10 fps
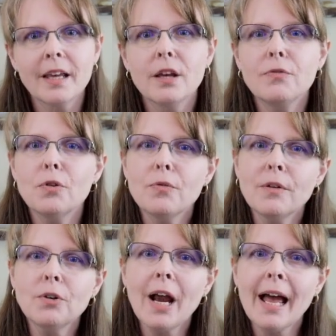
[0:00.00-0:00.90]
If you've
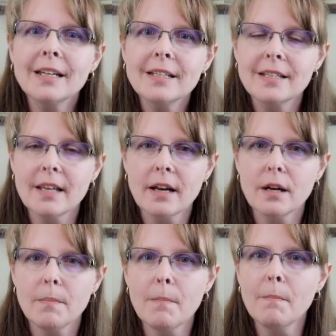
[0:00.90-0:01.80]
ever had to set
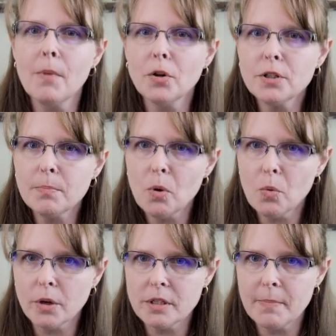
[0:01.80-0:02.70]
up multiple
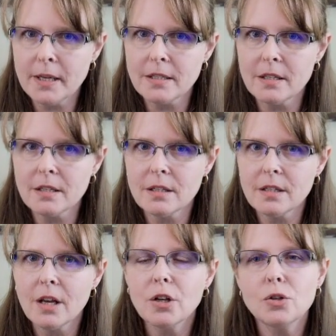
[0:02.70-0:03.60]
workspaces
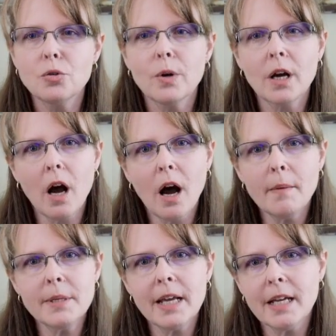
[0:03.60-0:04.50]
to
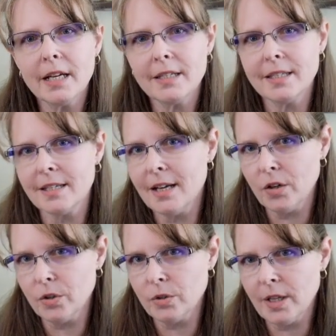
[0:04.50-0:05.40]
accommodate a
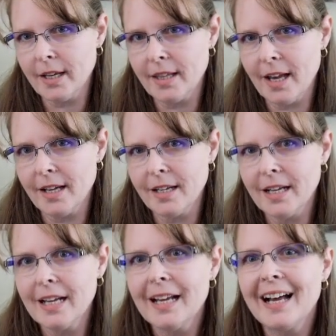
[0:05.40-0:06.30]
scenario like that,
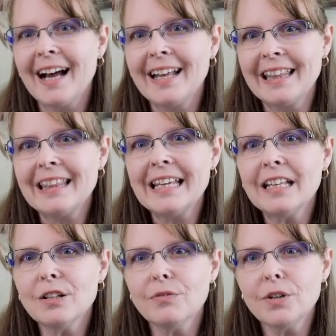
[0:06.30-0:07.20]
I think
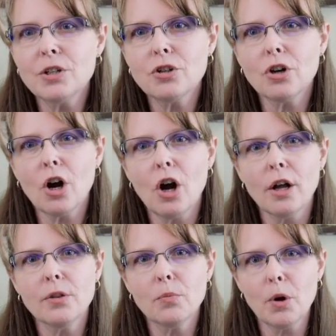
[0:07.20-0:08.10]
the feature on
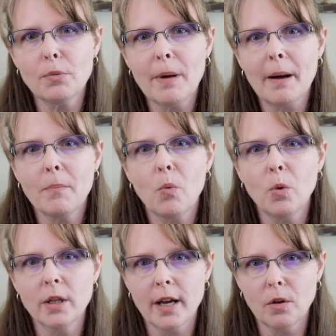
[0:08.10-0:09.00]
the roadmap will
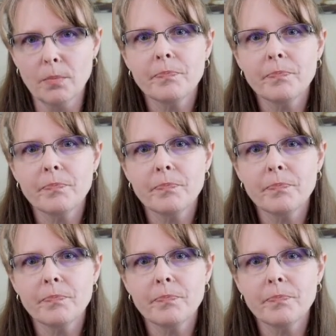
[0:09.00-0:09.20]
help.